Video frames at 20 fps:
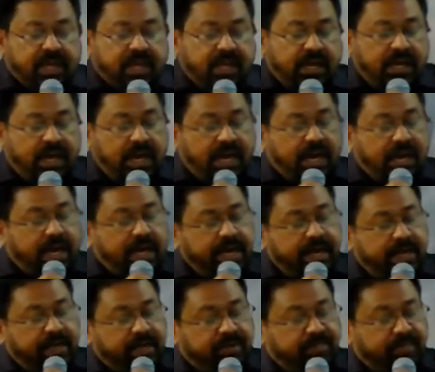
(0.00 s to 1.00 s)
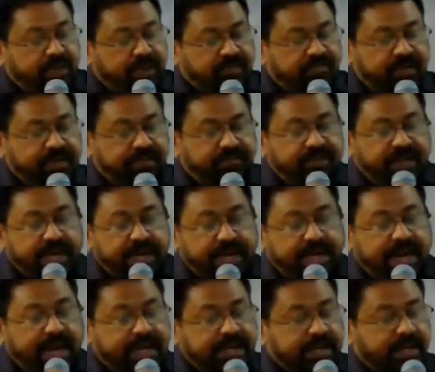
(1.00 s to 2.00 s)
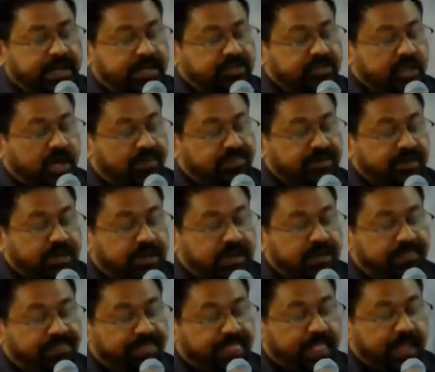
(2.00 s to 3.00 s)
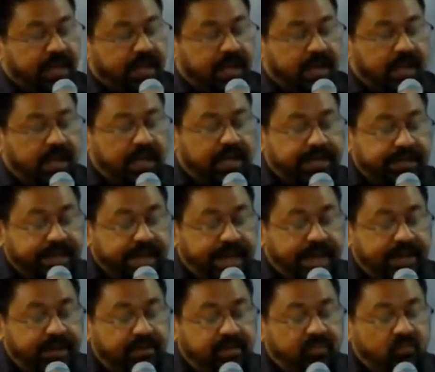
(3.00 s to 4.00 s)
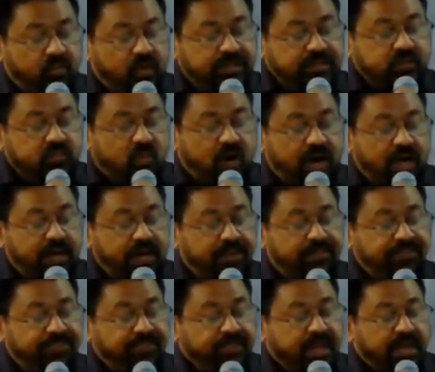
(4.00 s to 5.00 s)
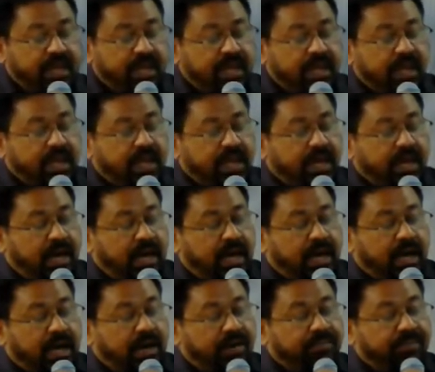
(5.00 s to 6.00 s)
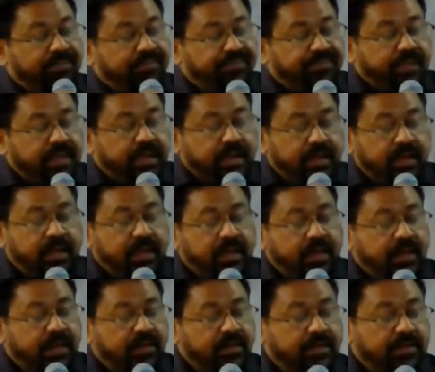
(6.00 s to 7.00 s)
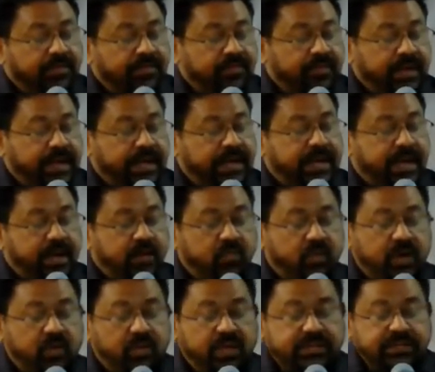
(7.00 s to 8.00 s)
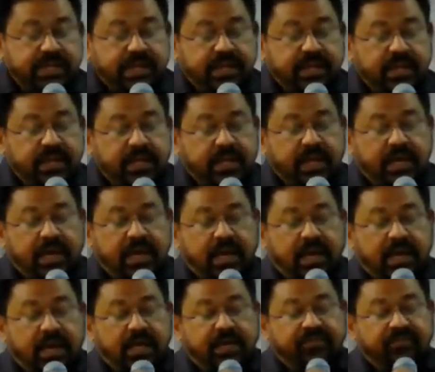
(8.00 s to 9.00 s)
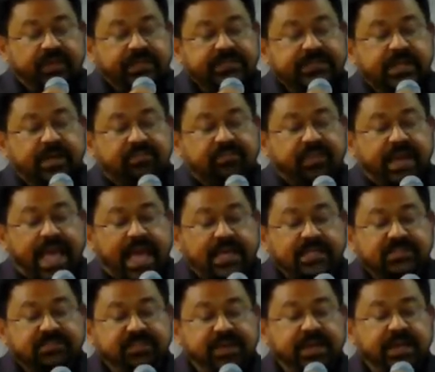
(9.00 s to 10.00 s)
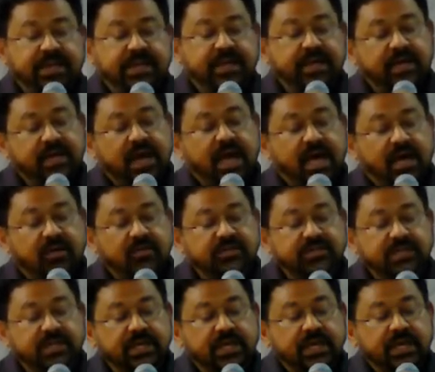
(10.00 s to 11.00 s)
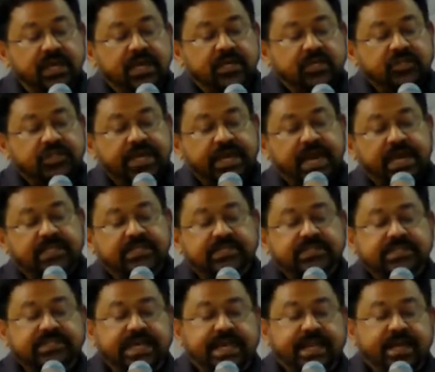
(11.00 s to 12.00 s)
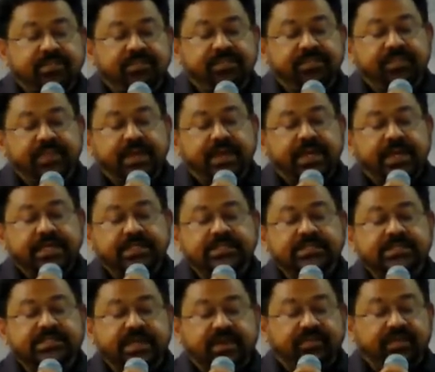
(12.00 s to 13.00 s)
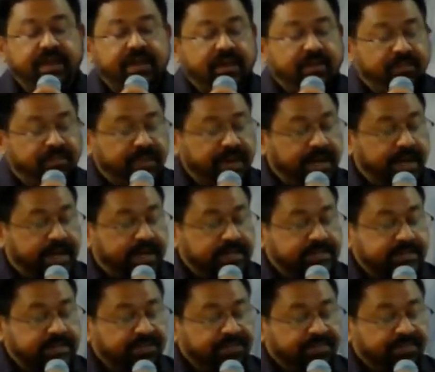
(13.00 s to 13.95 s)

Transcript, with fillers: Uh, in the we, we, read that in the chapter uh, 9 verse 1 uh, we read that what was that uh, wisdom has built her house she has set up its seven pillars